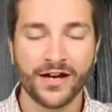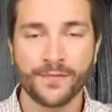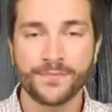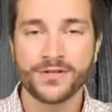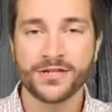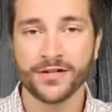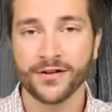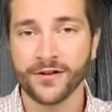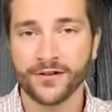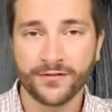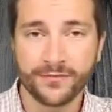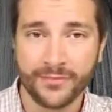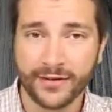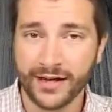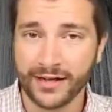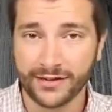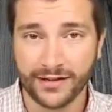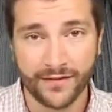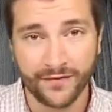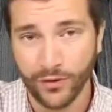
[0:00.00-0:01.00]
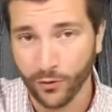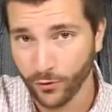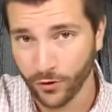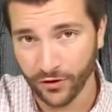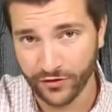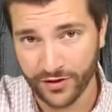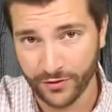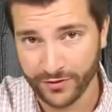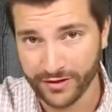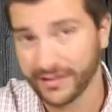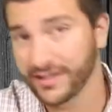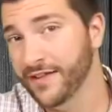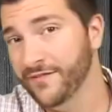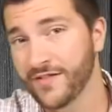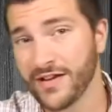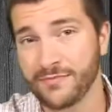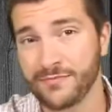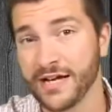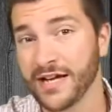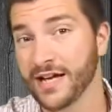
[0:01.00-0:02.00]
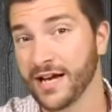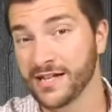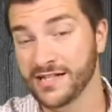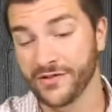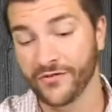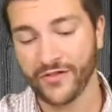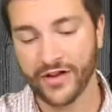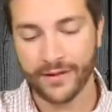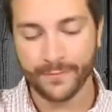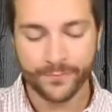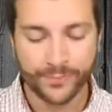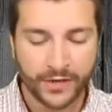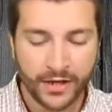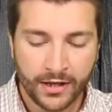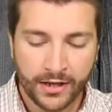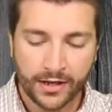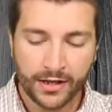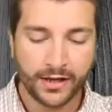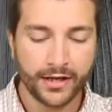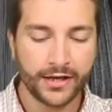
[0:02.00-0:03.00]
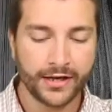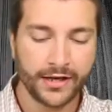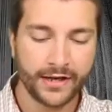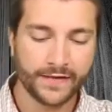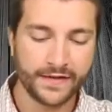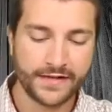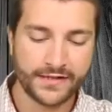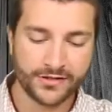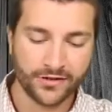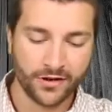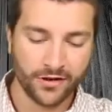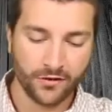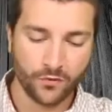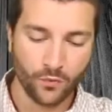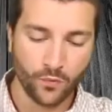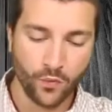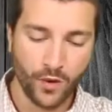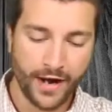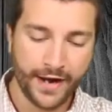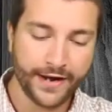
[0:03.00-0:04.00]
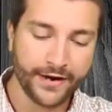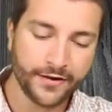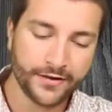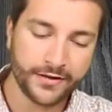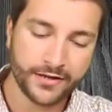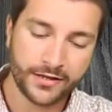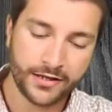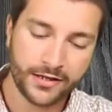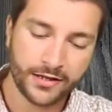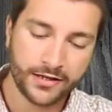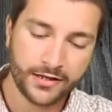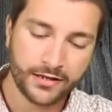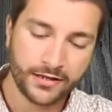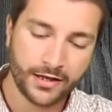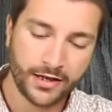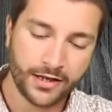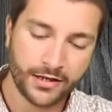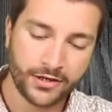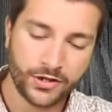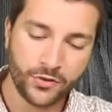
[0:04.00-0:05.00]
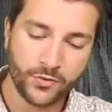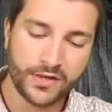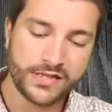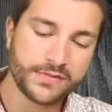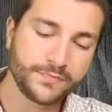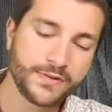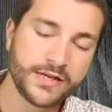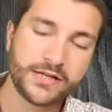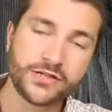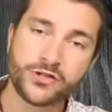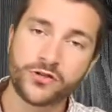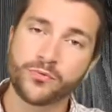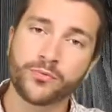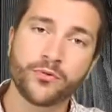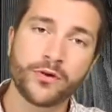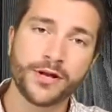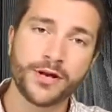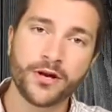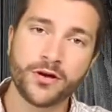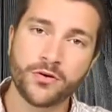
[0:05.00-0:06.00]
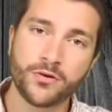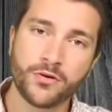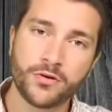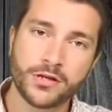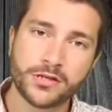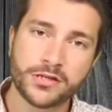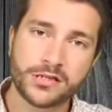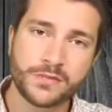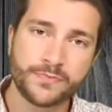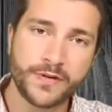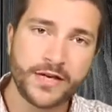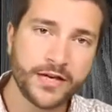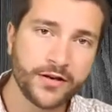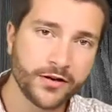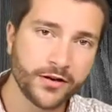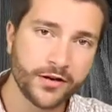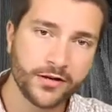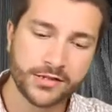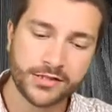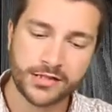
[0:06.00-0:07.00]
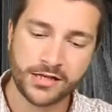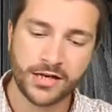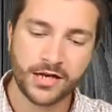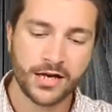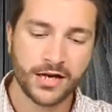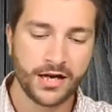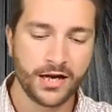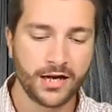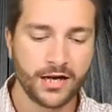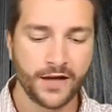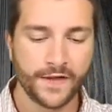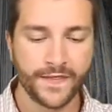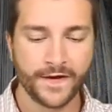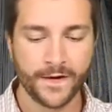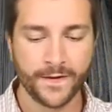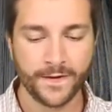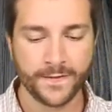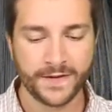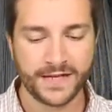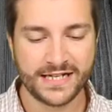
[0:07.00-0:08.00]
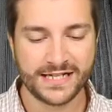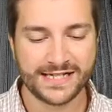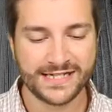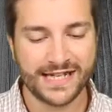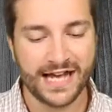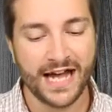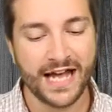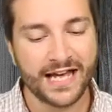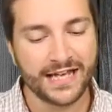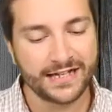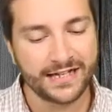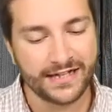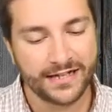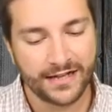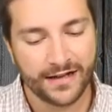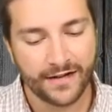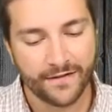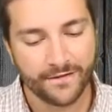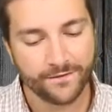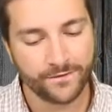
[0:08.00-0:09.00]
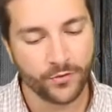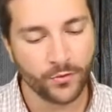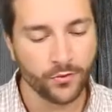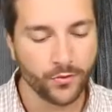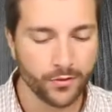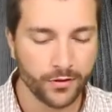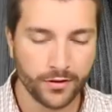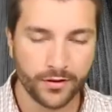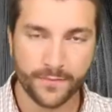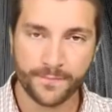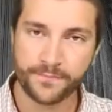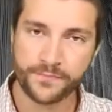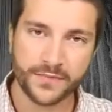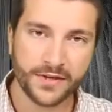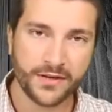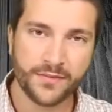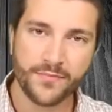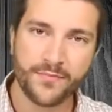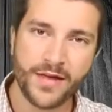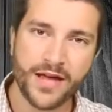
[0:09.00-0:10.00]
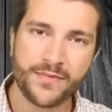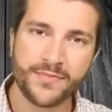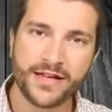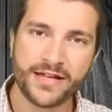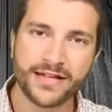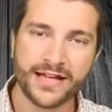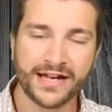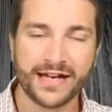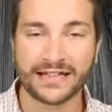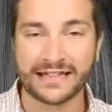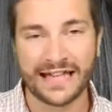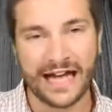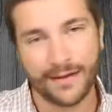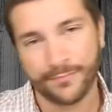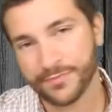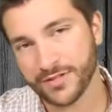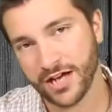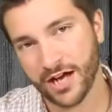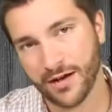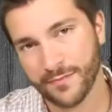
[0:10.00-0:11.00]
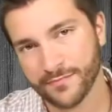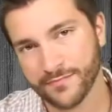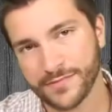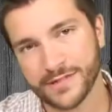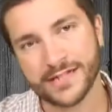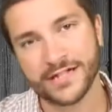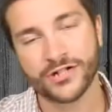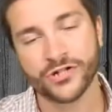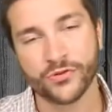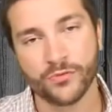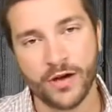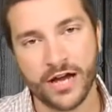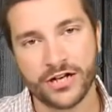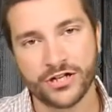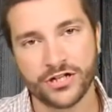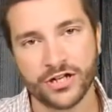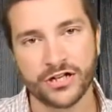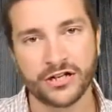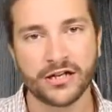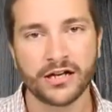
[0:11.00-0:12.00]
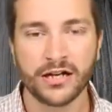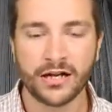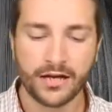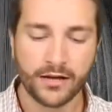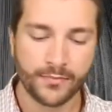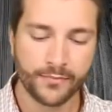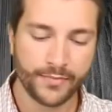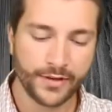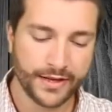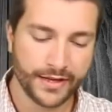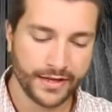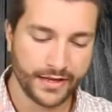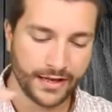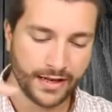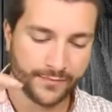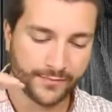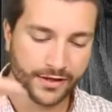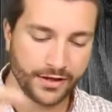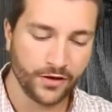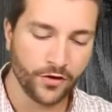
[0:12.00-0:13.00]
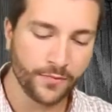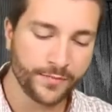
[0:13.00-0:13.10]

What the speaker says: absurd, but I love the world that we live in because of it. These are wired USB 2.0 speakers. They're designed for maybe like a laptop situation, but I'm gonna